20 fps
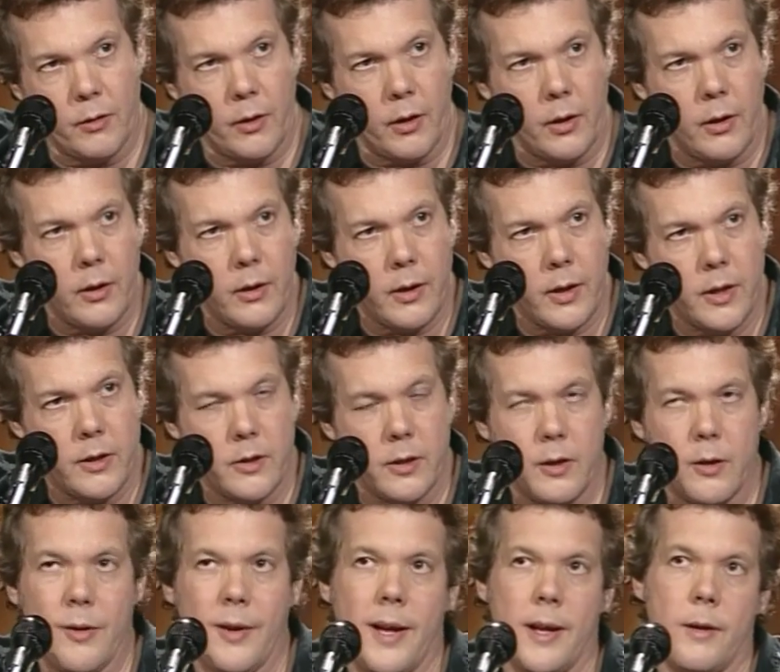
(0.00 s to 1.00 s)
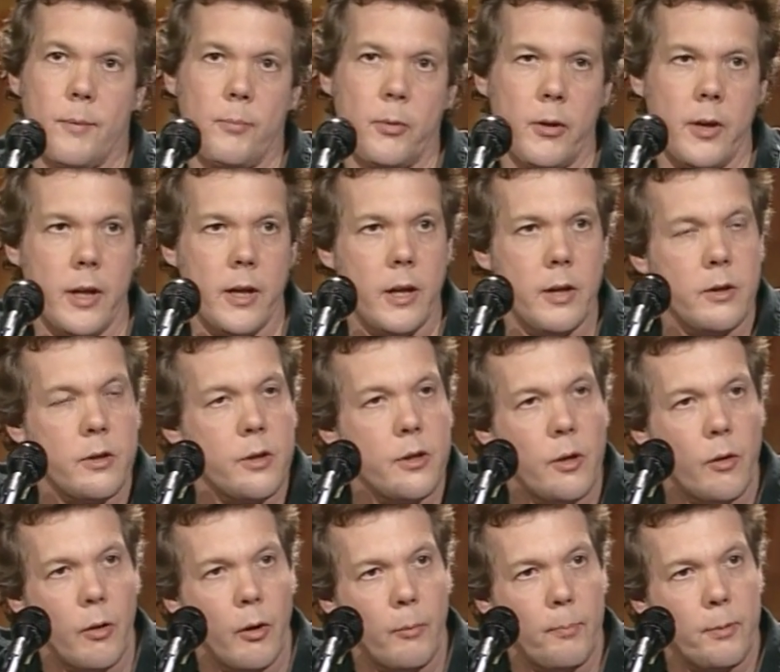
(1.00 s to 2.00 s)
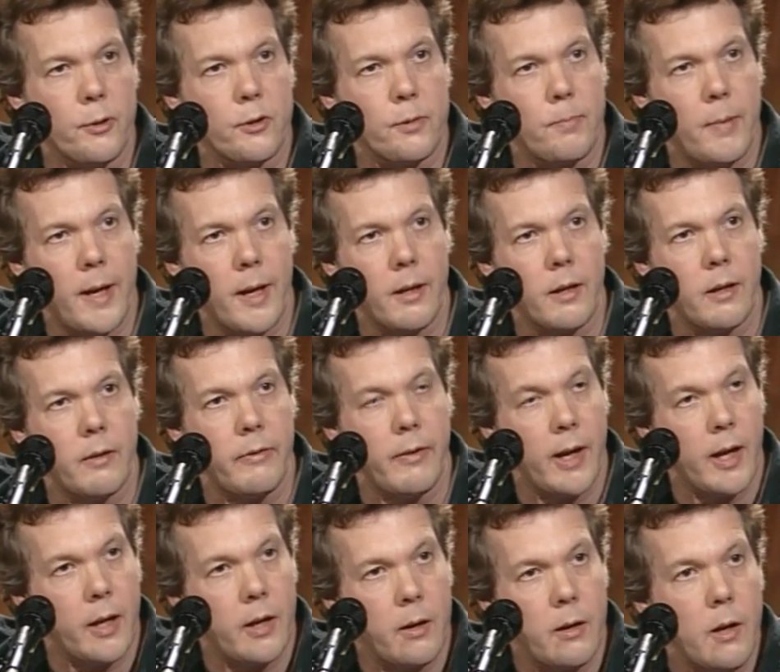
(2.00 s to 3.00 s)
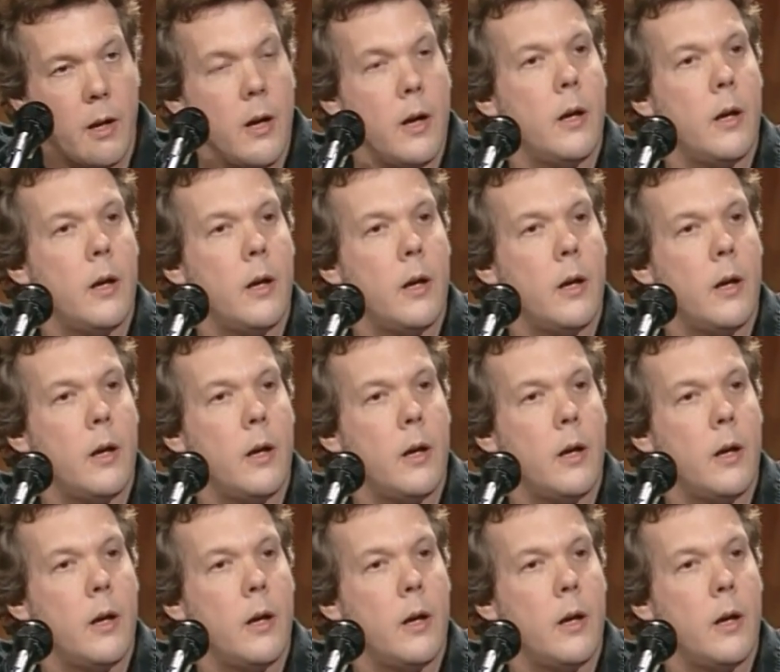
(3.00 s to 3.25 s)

you learn things, and you have to put it into your own perspective, and